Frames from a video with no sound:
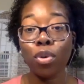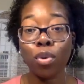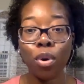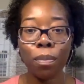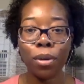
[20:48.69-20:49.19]
your
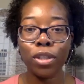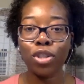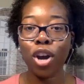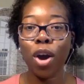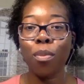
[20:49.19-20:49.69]
corporate
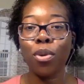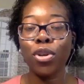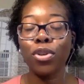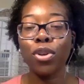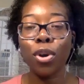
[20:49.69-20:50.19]
job or
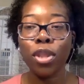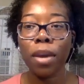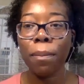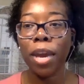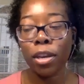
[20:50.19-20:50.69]
you know
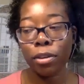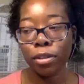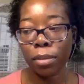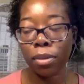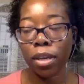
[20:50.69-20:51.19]
they pay you
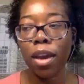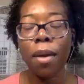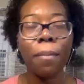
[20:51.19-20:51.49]
something,